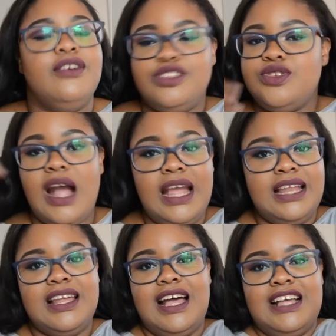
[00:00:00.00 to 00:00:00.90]

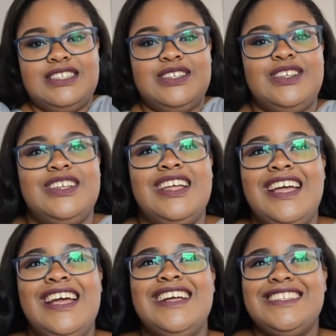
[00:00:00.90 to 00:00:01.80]
trying to hustle
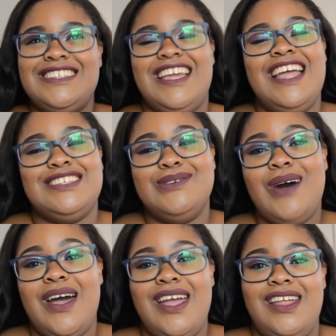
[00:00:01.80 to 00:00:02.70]
to get to
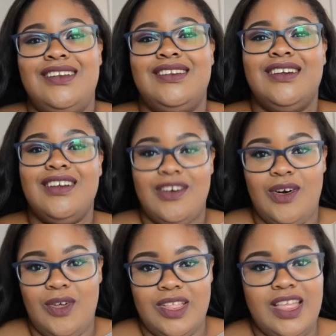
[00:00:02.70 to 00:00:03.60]
our end
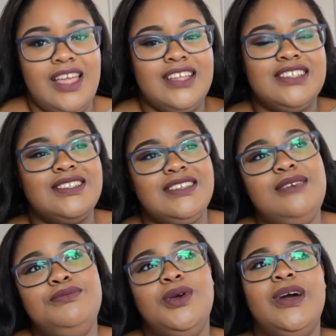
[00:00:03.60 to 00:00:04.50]
goal. Just
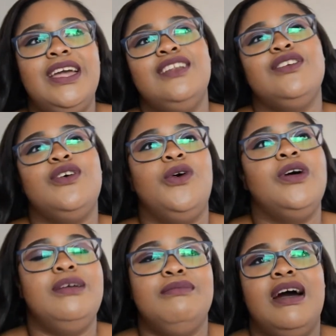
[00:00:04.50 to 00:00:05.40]
keep your end goal
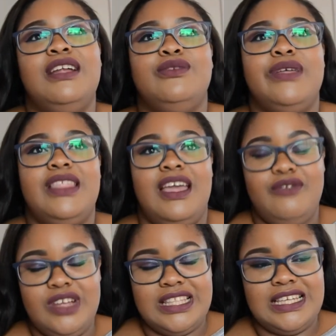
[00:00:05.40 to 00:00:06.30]
in mind with
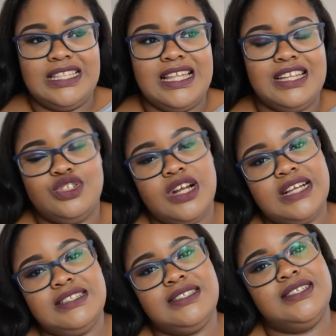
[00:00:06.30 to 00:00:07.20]
everything that
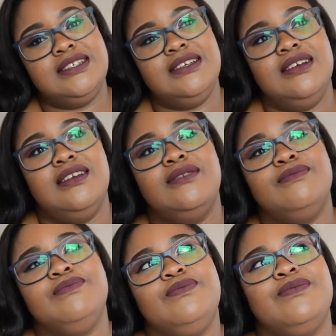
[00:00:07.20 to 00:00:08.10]
tries to
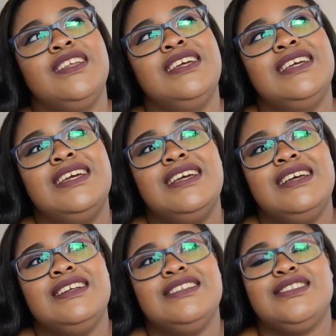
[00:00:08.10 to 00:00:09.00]

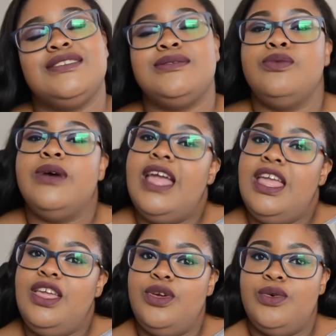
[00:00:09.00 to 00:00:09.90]
sway
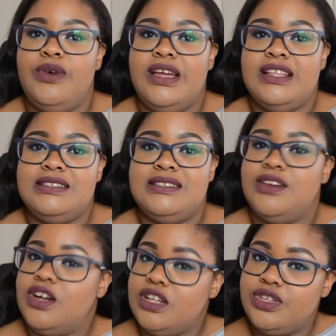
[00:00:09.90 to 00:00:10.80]
you into
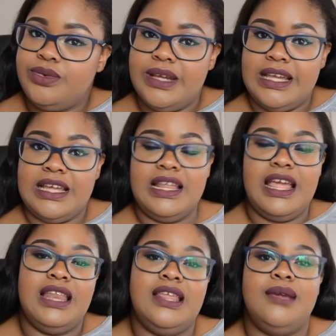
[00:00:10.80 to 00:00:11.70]
not doing it
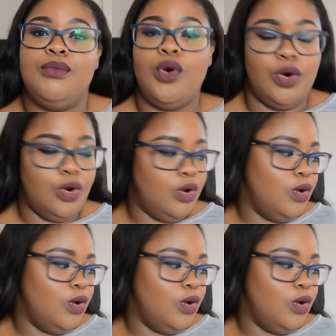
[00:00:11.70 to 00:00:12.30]
anymore.